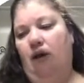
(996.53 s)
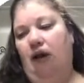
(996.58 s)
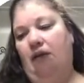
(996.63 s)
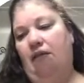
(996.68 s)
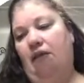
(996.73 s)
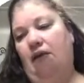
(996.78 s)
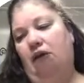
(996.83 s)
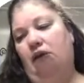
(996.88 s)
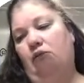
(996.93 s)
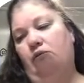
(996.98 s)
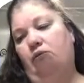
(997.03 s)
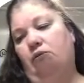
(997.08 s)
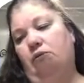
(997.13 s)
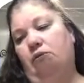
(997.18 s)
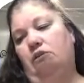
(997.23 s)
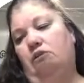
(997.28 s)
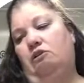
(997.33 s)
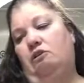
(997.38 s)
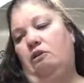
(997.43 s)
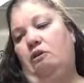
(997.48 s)
and then you will
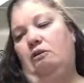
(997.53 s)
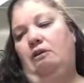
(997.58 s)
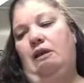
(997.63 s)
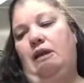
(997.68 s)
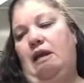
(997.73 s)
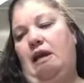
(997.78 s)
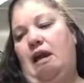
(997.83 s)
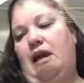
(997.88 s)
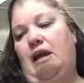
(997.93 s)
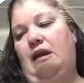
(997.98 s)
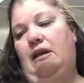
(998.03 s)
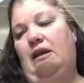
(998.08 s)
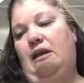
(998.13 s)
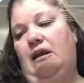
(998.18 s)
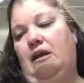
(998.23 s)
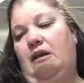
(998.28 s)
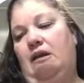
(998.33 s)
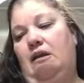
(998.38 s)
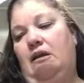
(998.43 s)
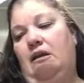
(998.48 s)
slowly add
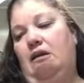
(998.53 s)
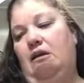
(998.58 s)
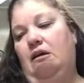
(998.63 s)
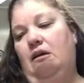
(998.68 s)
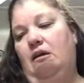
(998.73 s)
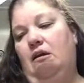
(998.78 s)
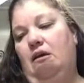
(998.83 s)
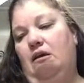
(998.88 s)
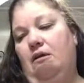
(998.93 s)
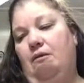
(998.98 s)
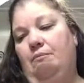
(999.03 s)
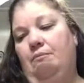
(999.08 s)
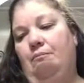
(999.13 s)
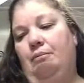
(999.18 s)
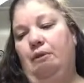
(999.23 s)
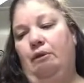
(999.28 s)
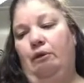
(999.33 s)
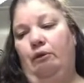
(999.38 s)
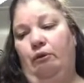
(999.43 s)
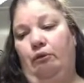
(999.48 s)
in
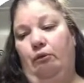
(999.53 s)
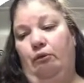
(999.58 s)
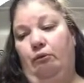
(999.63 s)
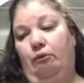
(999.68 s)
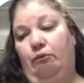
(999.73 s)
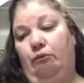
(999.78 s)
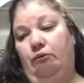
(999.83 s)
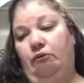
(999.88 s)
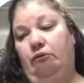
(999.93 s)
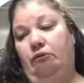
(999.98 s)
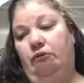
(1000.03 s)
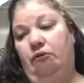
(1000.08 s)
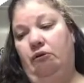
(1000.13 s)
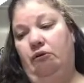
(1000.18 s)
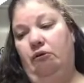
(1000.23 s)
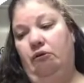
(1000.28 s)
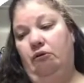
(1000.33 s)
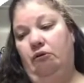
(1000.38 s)
blues